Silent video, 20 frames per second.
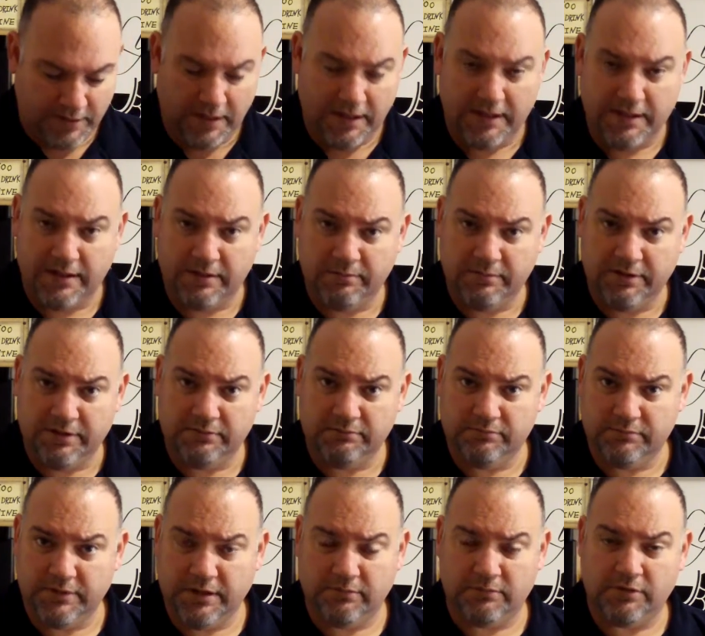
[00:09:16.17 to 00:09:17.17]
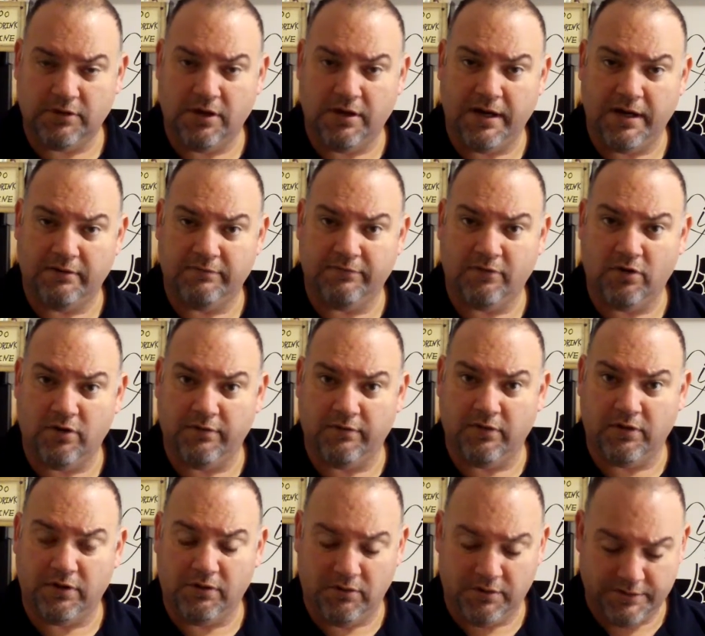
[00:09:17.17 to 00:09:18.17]
Yeah, that would go down very,
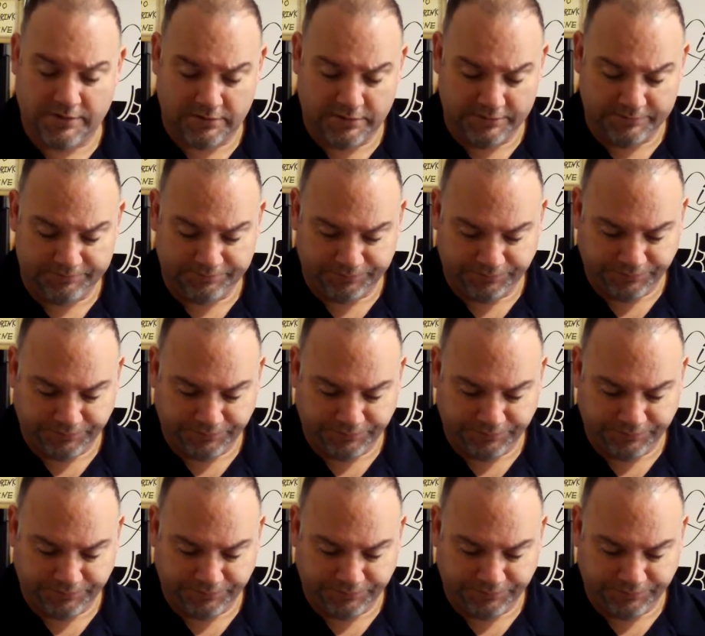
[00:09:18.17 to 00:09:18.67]
very nicely.